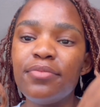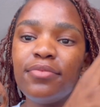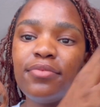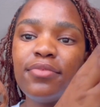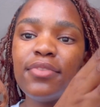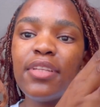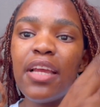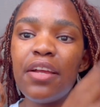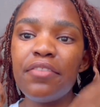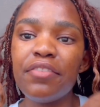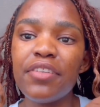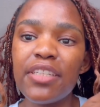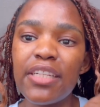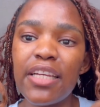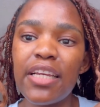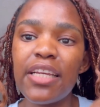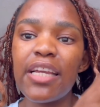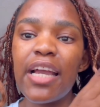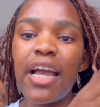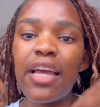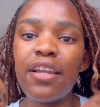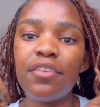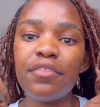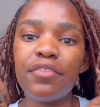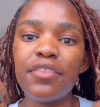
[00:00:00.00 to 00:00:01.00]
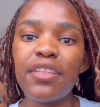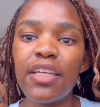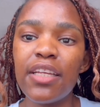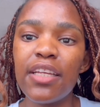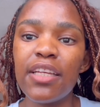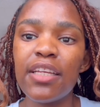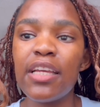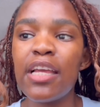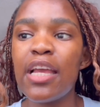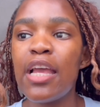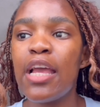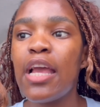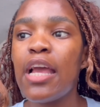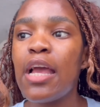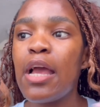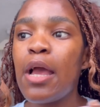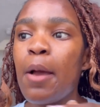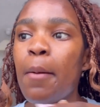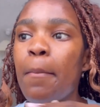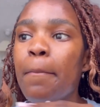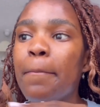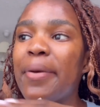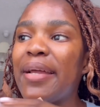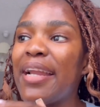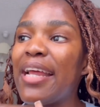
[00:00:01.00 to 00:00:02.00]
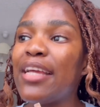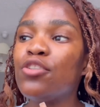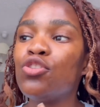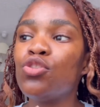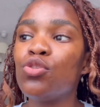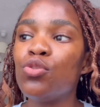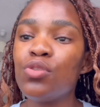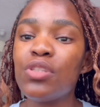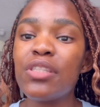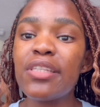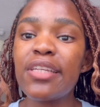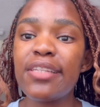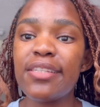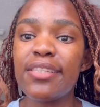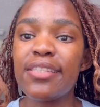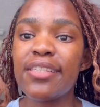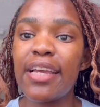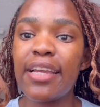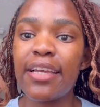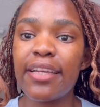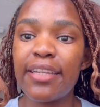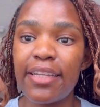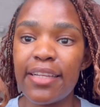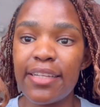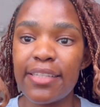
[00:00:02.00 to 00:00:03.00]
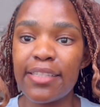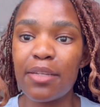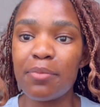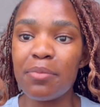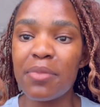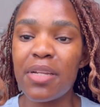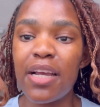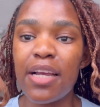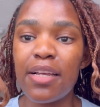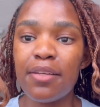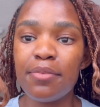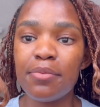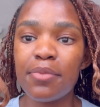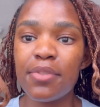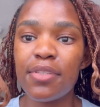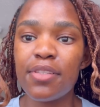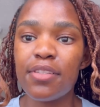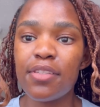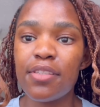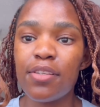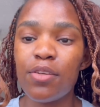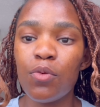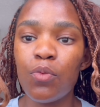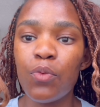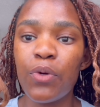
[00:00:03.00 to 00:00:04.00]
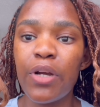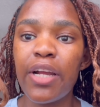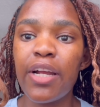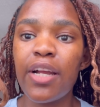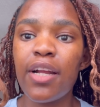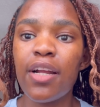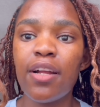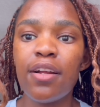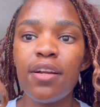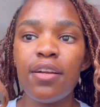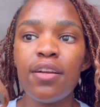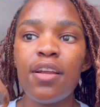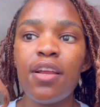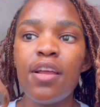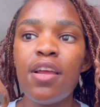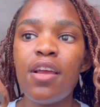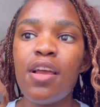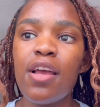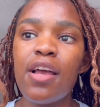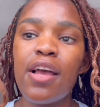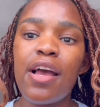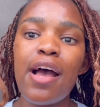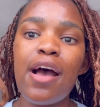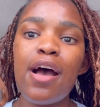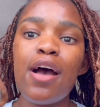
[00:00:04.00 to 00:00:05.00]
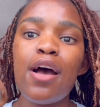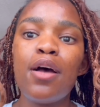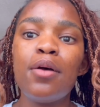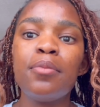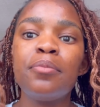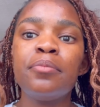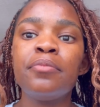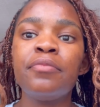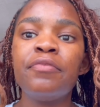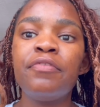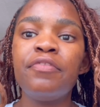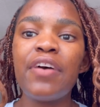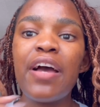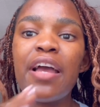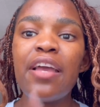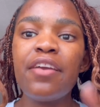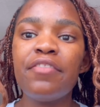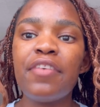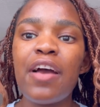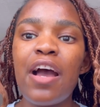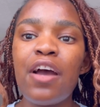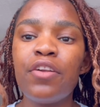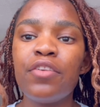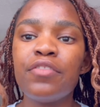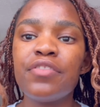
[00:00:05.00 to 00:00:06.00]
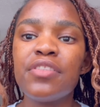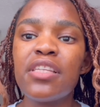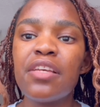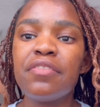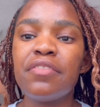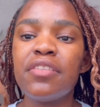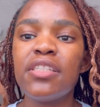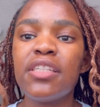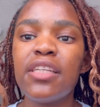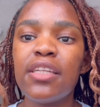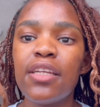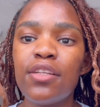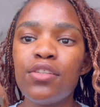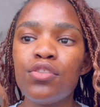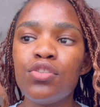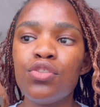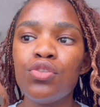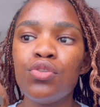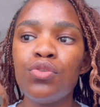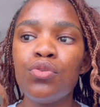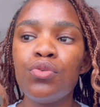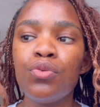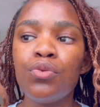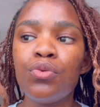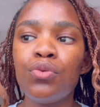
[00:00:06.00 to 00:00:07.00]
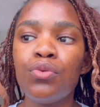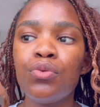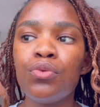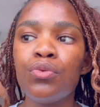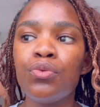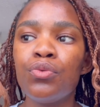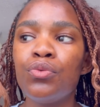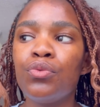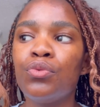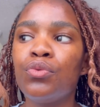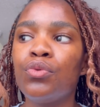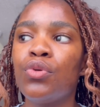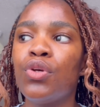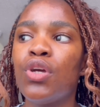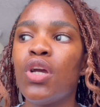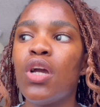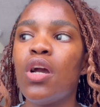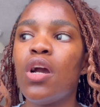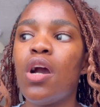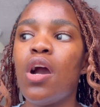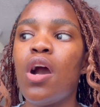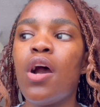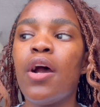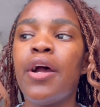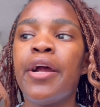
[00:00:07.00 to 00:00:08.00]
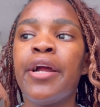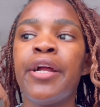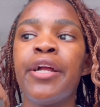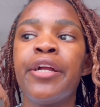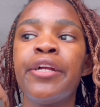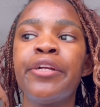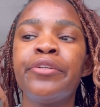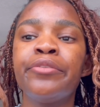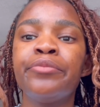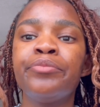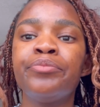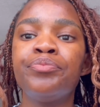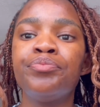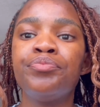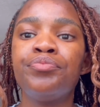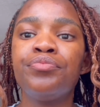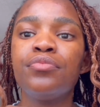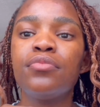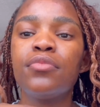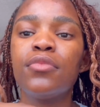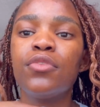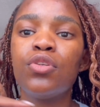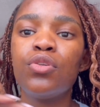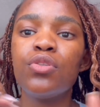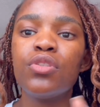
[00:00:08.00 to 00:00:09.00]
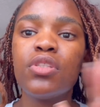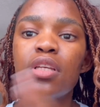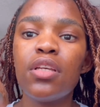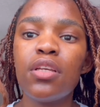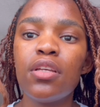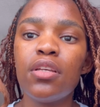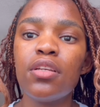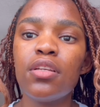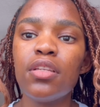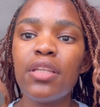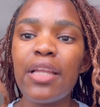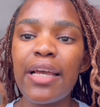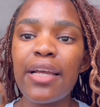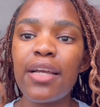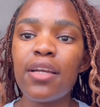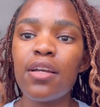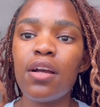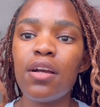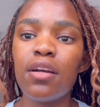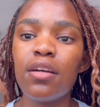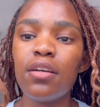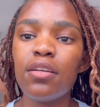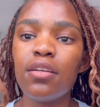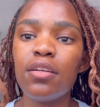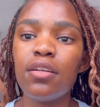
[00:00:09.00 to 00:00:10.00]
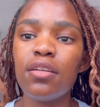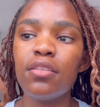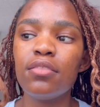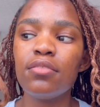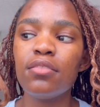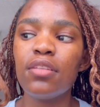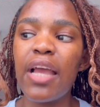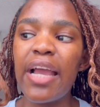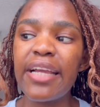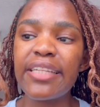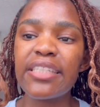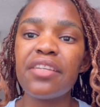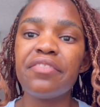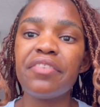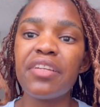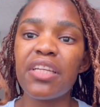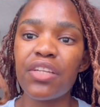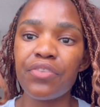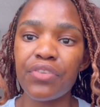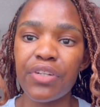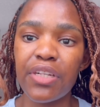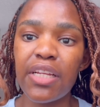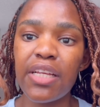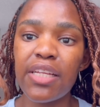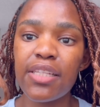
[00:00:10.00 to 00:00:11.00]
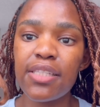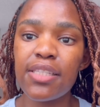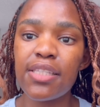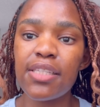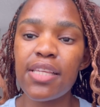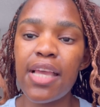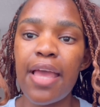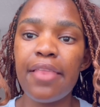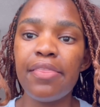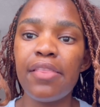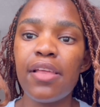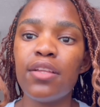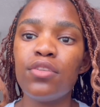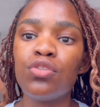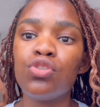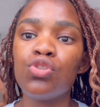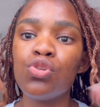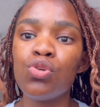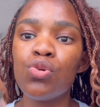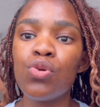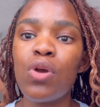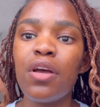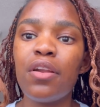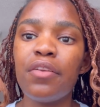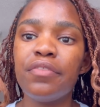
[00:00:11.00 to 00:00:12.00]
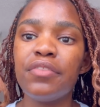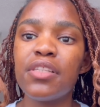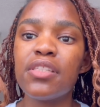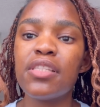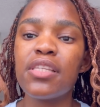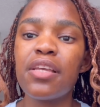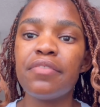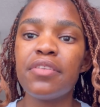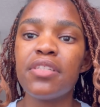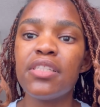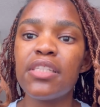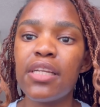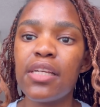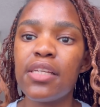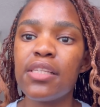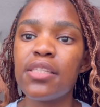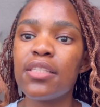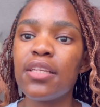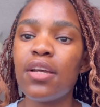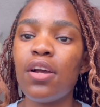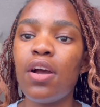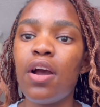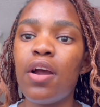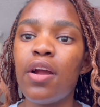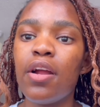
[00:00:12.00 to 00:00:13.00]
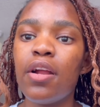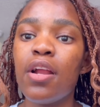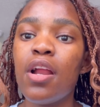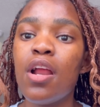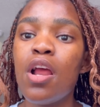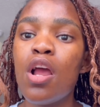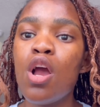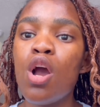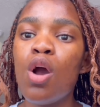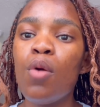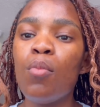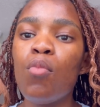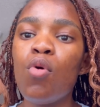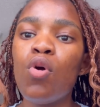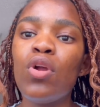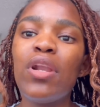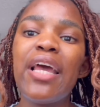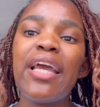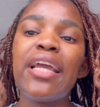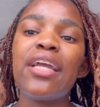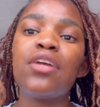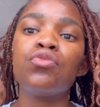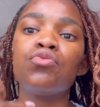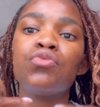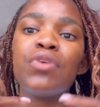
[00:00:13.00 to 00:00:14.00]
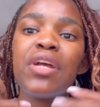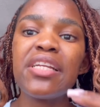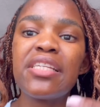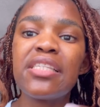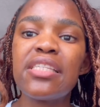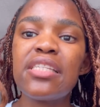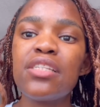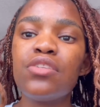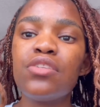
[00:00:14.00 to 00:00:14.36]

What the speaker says: everyday kind of thing. But I do skin cycling sometimes where 5 out of 7 days you are using active ingredients, and then 2 out of the 7 days are more rest,